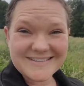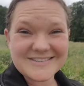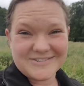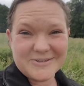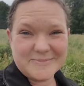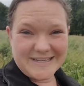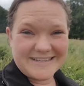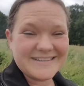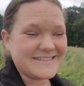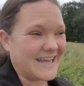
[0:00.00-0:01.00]
grooming
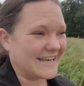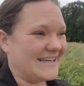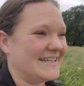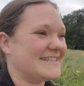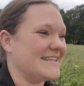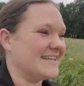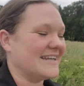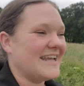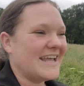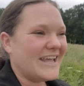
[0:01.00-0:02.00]
techniques
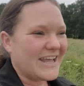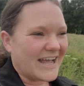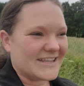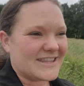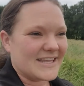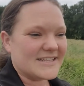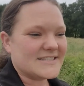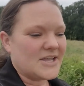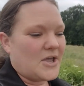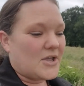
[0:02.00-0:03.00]
and things
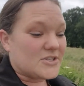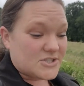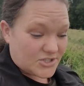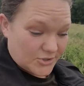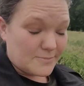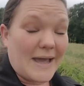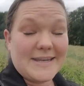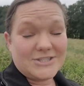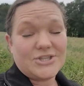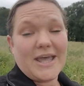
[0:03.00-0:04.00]
to
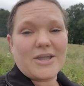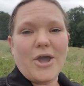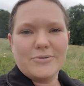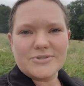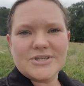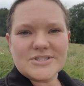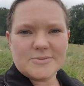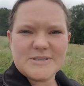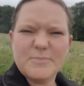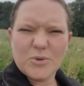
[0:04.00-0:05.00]
manage their coat, so it's
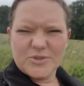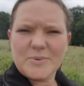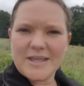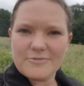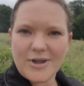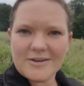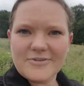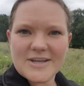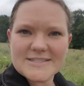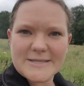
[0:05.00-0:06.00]
important that we get the right
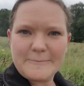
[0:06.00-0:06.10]
advice.